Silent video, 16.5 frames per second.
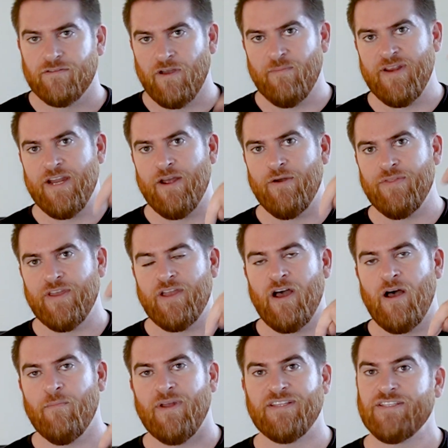Let me know in the
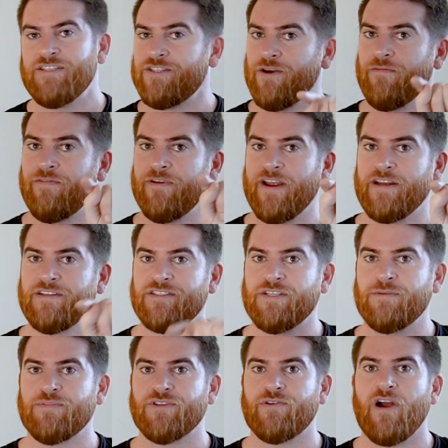comments, and don't forget to
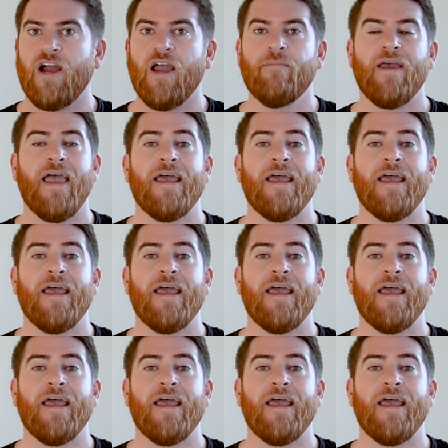subscribe,